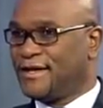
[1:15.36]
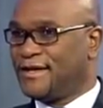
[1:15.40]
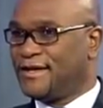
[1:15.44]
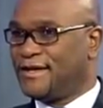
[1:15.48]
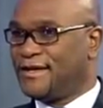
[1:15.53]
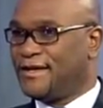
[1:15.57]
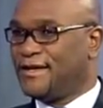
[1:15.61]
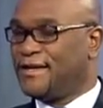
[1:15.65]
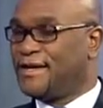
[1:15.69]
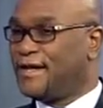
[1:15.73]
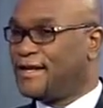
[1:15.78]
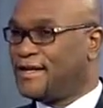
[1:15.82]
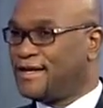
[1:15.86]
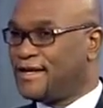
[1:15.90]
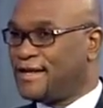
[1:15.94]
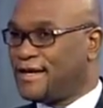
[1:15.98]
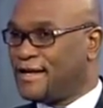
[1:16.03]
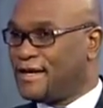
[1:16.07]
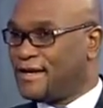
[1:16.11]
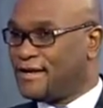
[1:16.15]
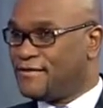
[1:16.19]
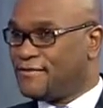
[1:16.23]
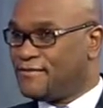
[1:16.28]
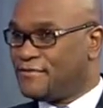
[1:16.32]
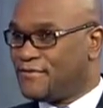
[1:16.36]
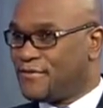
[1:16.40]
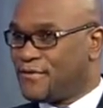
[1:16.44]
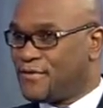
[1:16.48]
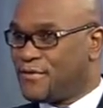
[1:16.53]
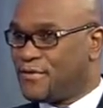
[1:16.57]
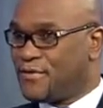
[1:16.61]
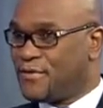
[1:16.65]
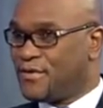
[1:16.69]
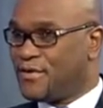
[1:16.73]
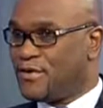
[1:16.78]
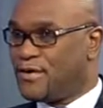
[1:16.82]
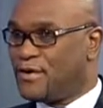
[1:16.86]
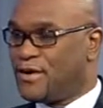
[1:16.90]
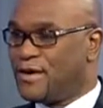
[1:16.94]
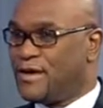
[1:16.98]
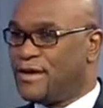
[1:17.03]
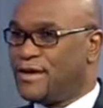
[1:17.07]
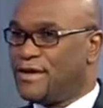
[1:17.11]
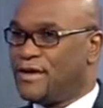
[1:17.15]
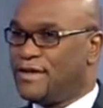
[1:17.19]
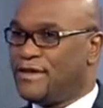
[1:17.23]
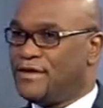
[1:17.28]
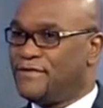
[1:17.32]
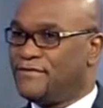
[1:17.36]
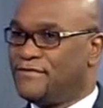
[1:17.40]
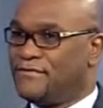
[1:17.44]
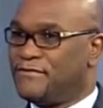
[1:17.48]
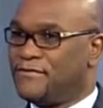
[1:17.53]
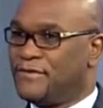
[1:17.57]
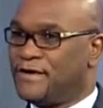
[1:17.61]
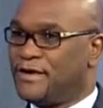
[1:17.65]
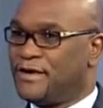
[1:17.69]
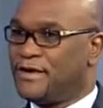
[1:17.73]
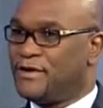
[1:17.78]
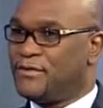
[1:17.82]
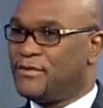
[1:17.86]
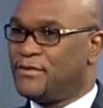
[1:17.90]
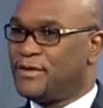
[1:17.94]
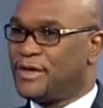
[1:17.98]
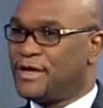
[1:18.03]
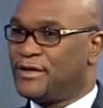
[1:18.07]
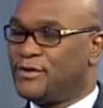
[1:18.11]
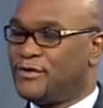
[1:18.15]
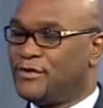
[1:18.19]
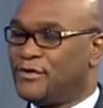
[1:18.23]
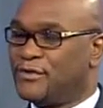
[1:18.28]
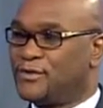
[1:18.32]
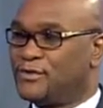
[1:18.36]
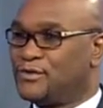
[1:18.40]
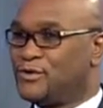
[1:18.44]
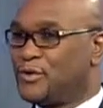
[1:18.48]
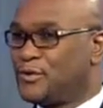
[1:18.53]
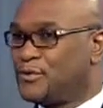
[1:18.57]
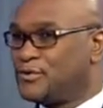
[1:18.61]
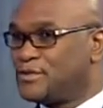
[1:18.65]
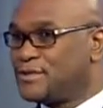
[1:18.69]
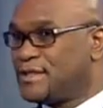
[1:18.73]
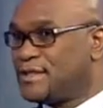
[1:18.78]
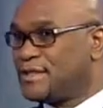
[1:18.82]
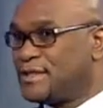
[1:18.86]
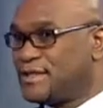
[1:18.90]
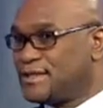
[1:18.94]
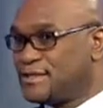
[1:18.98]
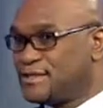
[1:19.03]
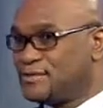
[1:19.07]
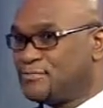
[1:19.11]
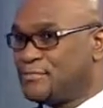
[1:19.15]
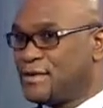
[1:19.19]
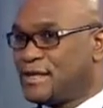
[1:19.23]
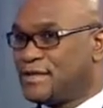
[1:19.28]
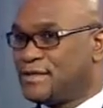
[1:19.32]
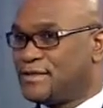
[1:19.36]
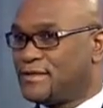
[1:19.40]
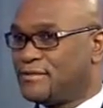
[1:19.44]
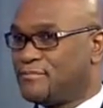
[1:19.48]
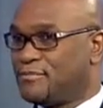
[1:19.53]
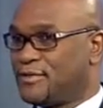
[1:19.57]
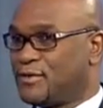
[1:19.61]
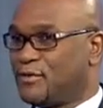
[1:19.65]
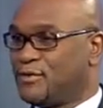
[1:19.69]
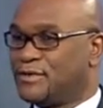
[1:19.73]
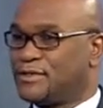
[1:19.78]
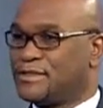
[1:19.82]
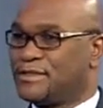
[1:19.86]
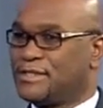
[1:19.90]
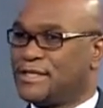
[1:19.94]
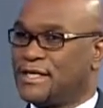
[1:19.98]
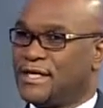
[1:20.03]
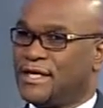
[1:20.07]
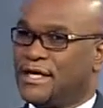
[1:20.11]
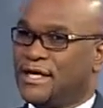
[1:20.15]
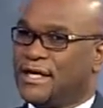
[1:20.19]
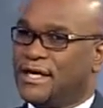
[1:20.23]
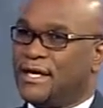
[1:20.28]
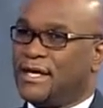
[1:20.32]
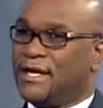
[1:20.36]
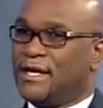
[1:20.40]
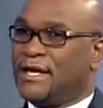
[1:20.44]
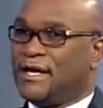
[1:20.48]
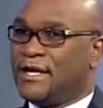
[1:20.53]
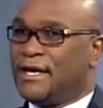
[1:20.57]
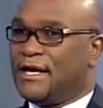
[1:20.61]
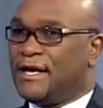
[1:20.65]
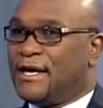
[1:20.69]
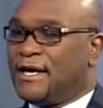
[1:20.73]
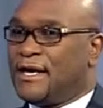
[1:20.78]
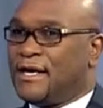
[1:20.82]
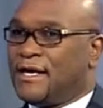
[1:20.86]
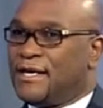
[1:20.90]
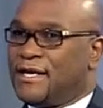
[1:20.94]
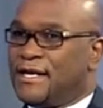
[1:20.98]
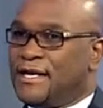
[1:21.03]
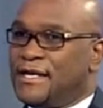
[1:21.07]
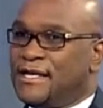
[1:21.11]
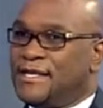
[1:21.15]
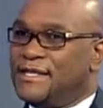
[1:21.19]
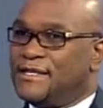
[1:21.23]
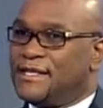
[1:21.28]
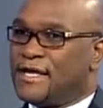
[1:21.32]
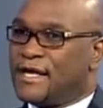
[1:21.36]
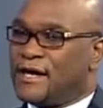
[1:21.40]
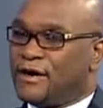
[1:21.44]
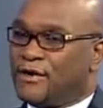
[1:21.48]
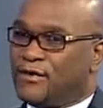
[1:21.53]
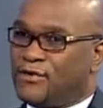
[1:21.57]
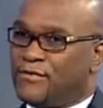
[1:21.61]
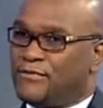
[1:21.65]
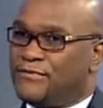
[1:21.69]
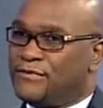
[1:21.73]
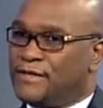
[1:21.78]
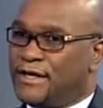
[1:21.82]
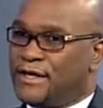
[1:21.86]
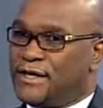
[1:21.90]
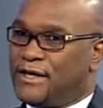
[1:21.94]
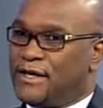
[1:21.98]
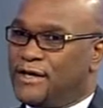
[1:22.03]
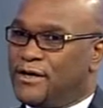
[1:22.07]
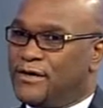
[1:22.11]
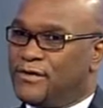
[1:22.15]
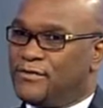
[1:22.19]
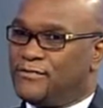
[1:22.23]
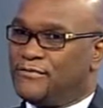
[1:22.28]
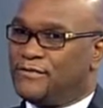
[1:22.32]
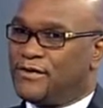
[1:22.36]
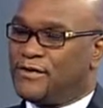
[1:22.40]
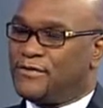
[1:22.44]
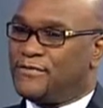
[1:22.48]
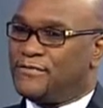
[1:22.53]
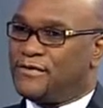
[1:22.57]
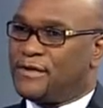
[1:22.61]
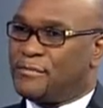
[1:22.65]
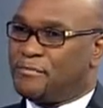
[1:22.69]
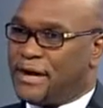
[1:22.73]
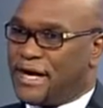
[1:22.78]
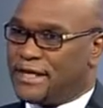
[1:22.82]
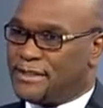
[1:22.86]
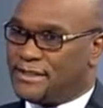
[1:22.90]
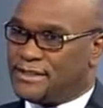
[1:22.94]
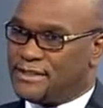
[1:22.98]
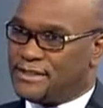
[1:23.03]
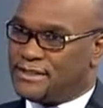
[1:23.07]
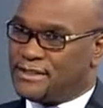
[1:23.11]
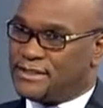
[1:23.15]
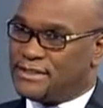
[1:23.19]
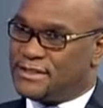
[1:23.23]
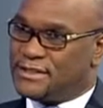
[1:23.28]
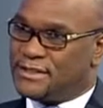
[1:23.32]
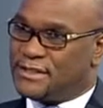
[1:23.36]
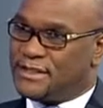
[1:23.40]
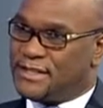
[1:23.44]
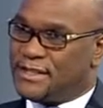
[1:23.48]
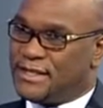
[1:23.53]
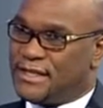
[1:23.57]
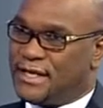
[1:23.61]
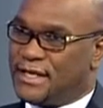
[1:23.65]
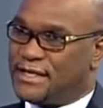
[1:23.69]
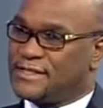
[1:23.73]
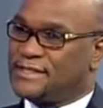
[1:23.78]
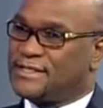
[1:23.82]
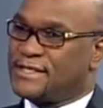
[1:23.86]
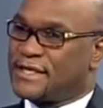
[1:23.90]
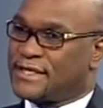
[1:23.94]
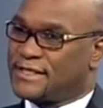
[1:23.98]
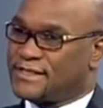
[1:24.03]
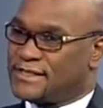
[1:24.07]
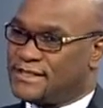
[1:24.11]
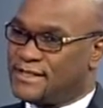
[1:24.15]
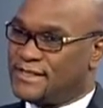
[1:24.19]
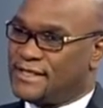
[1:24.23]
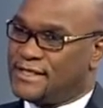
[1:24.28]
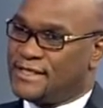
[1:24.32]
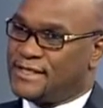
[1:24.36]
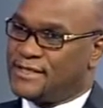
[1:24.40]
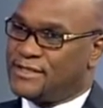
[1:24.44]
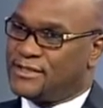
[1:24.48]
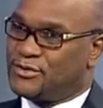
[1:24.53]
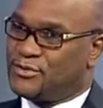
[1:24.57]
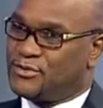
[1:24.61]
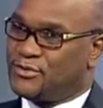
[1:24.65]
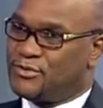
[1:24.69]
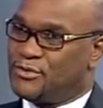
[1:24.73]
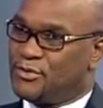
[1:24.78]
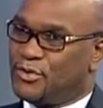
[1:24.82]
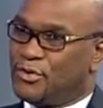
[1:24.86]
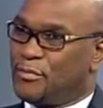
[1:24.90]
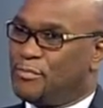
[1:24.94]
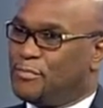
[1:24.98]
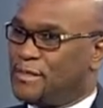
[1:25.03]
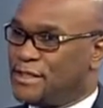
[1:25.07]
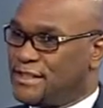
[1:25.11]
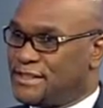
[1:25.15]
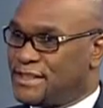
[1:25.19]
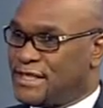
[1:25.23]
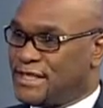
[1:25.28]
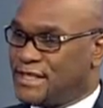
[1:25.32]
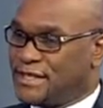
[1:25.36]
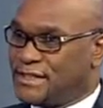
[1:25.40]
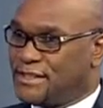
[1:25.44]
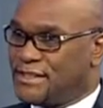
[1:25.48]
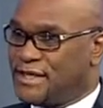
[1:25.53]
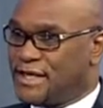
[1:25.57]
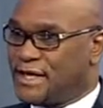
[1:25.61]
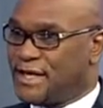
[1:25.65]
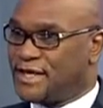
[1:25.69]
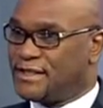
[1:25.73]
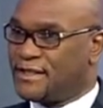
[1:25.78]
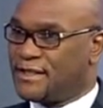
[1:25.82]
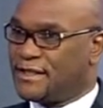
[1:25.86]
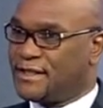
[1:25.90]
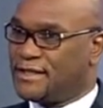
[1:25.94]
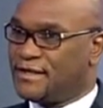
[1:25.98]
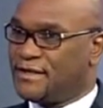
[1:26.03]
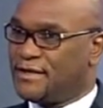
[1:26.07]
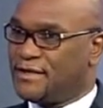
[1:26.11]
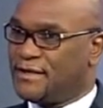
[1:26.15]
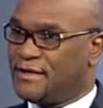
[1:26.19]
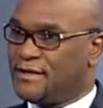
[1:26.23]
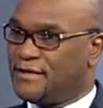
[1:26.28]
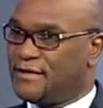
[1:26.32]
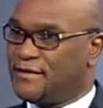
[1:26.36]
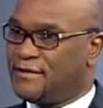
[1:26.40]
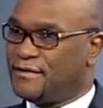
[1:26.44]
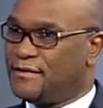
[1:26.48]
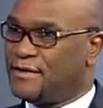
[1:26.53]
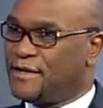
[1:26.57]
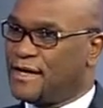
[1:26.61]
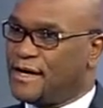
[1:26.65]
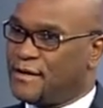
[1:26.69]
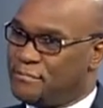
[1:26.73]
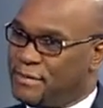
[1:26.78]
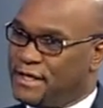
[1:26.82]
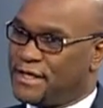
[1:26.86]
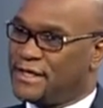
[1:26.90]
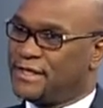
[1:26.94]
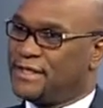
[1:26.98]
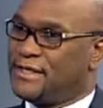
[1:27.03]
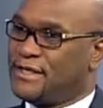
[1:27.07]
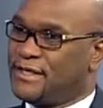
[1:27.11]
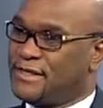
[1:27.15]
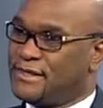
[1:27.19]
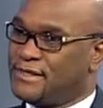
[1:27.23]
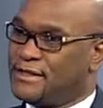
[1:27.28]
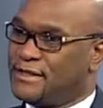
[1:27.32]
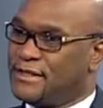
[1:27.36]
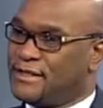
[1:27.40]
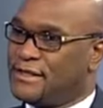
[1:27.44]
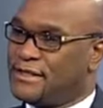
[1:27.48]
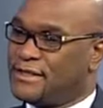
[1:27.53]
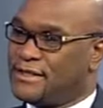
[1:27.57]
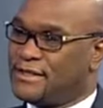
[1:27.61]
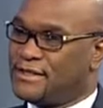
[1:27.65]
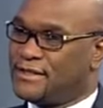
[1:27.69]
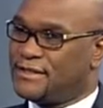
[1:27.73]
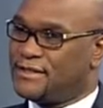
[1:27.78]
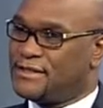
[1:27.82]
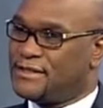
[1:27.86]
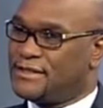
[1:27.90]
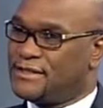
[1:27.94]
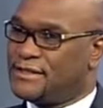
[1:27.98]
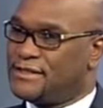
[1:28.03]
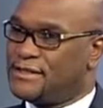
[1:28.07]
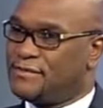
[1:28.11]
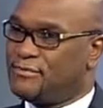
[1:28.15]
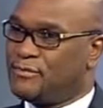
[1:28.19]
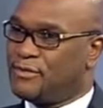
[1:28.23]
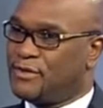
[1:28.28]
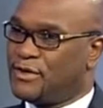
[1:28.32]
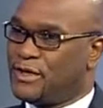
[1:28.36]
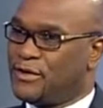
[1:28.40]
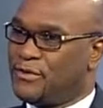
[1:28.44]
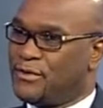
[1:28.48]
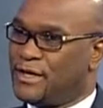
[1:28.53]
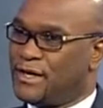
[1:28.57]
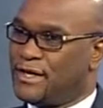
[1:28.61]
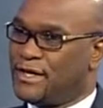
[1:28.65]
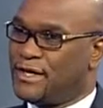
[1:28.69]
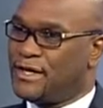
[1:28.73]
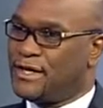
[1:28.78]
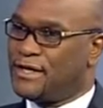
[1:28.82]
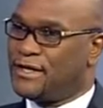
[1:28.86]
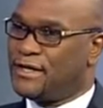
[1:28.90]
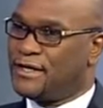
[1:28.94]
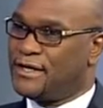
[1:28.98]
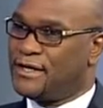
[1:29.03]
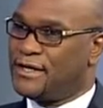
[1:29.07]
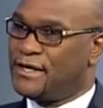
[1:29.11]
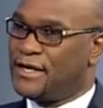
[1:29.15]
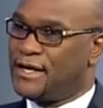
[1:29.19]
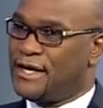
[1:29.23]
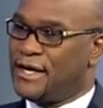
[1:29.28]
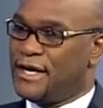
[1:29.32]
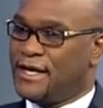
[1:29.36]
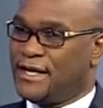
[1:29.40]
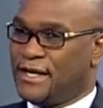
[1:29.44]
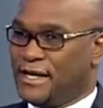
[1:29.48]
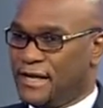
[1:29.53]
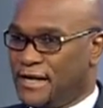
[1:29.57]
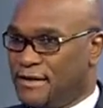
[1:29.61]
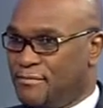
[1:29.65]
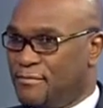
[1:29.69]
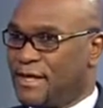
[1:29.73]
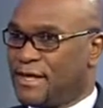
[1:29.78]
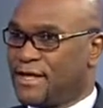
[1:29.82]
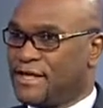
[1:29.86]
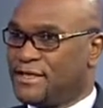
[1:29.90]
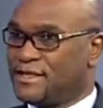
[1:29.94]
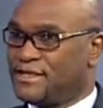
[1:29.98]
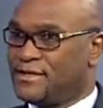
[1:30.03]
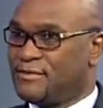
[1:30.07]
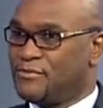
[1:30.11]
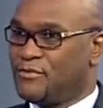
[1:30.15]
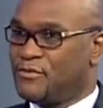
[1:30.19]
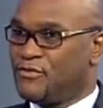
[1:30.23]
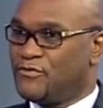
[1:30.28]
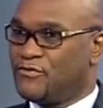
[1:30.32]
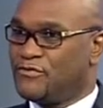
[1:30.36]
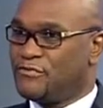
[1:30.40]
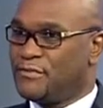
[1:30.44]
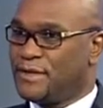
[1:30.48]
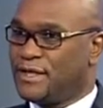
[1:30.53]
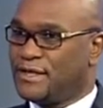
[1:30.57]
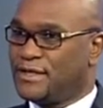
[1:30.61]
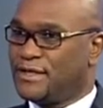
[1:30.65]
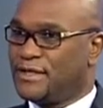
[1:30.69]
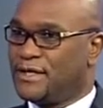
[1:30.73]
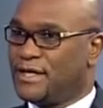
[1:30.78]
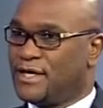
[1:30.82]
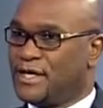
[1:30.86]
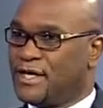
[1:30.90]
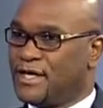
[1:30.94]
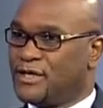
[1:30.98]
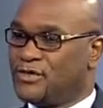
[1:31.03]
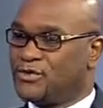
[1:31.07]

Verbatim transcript: in, in 1994 if uh, we had not chosen this path, because neither of the, of the, of the parties had succeeded to obliterate the other, uh, the apartheid uh, system on the one hand and the liberation movement.